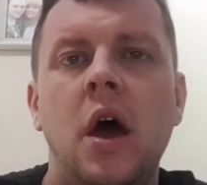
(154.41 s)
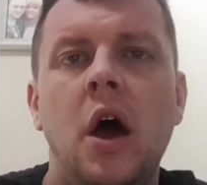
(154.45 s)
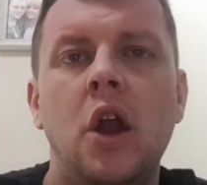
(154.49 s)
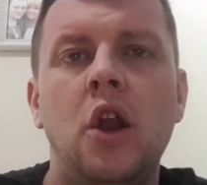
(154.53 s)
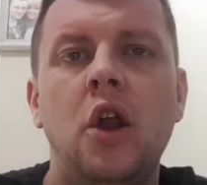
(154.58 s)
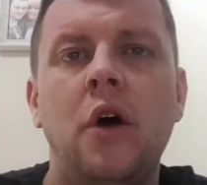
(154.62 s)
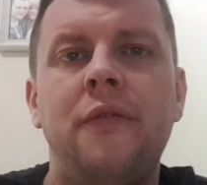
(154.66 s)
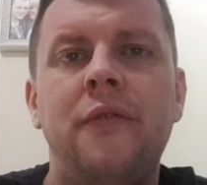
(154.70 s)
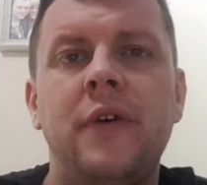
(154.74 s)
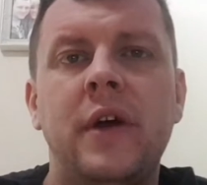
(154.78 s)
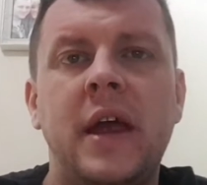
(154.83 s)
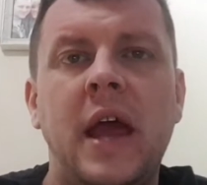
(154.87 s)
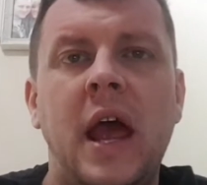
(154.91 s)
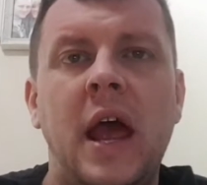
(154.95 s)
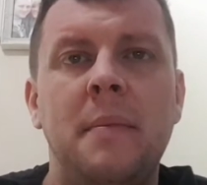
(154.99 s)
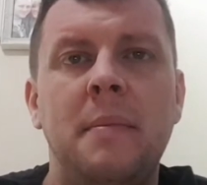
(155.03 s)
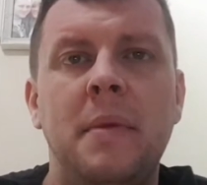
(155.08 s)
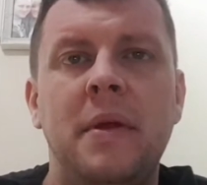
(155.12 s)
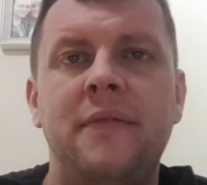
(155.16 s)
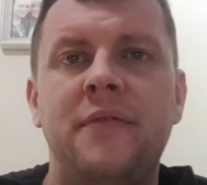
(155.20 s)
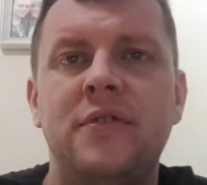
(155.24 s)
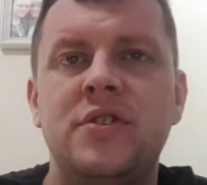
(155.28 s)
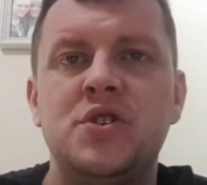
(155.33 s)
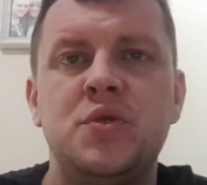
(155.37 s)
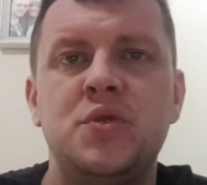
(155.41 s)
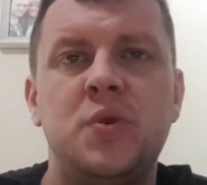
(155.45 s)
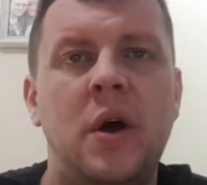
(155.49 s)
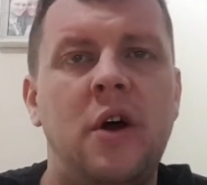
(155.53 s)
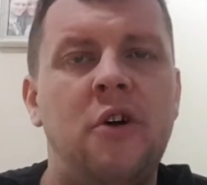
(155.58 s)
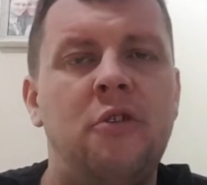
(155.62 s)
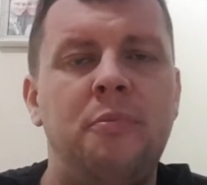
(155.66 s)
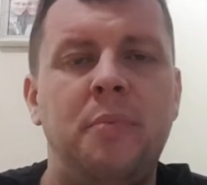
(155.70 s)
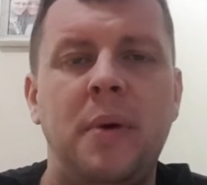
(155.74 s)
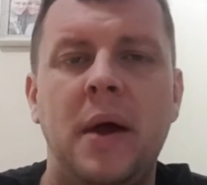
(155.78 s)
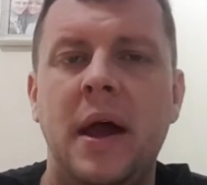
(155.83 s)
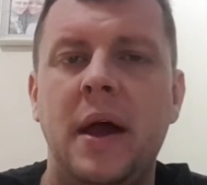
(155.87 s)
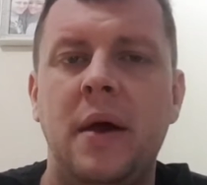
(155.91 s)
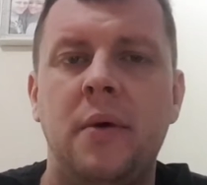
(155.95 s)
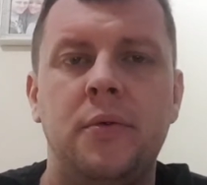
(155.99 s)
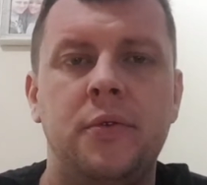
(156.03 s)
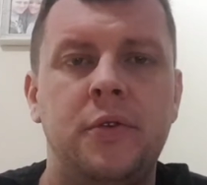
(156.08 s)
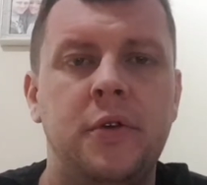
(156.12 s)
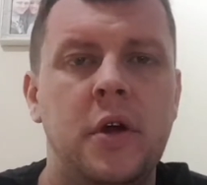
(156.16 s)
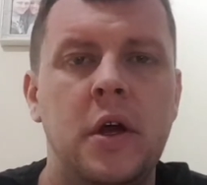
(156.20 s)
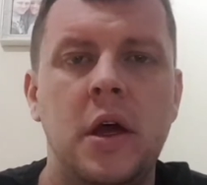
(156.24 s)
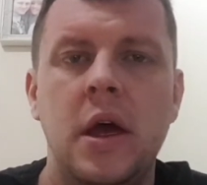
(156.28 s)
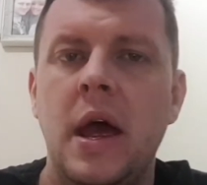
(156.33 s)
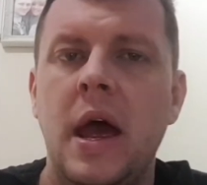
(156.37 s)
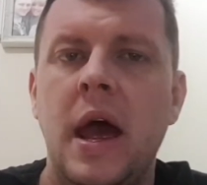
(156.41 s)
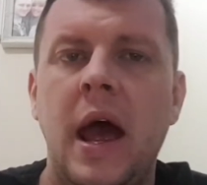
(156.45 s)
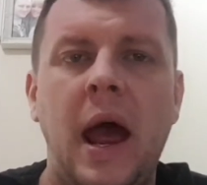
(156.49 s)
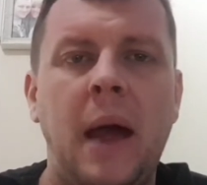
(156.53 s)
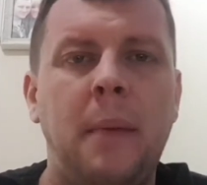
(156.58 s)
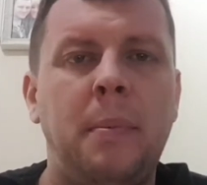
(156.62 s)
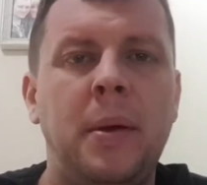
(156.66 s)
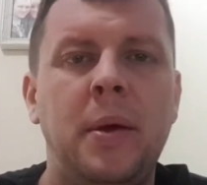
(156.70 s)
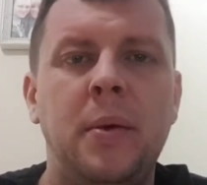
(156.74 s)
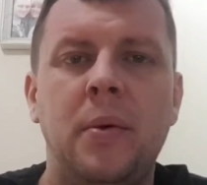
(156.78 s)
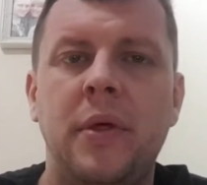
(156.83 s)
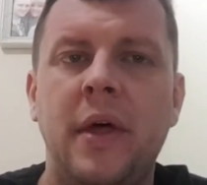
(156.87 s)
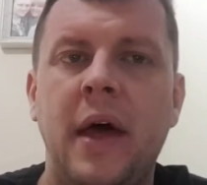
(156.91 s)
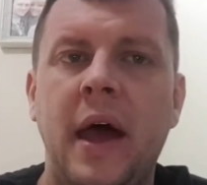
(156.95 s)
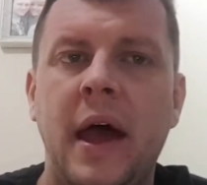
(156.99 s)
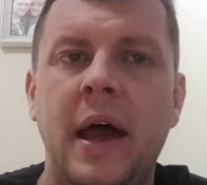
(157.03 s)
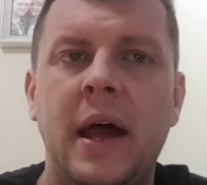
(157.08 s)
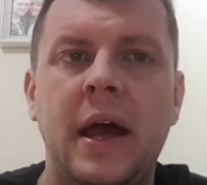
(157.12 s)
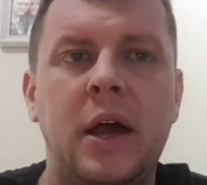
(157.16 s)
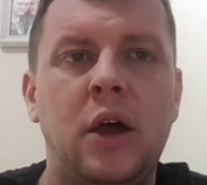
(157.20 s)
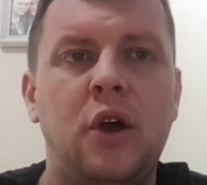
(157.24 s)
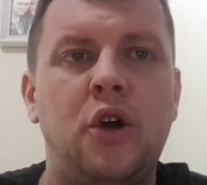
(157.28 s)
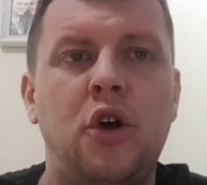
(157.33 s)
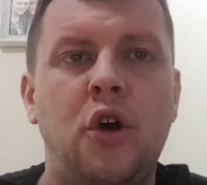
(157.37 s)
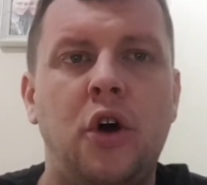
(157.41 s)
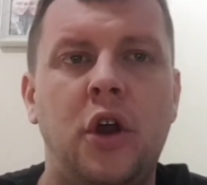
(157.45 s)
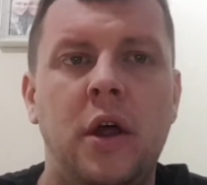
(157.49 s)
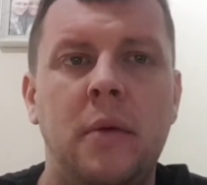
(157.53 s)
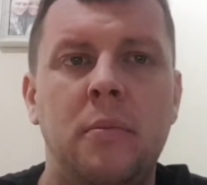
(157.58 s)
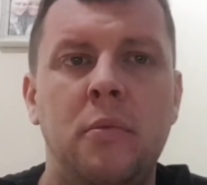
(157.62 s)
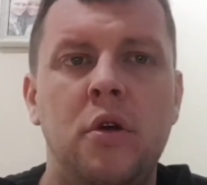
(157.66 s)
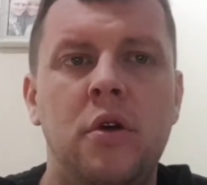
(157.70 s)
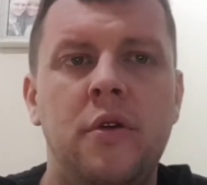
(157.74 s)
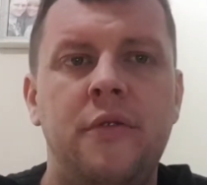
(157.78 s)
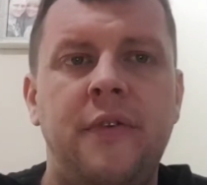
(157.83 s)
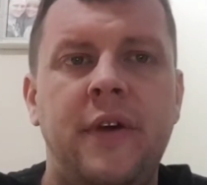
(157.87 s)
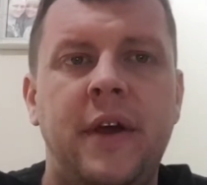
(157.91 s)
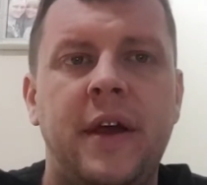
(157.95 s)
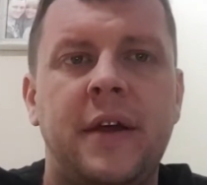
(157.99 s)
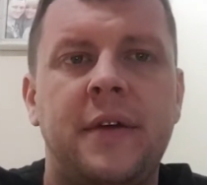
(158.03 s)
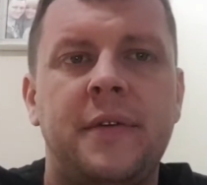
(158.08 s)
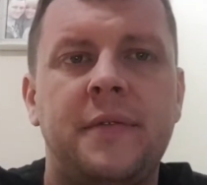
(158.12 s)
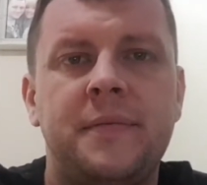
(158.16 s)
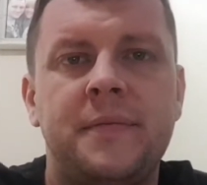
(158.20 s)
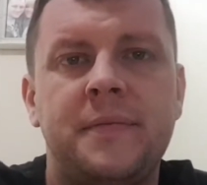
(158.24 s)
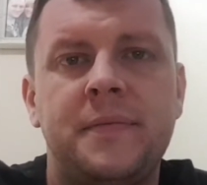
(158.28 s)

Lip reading: An offer came in for £12. Happy with that. Got it moving.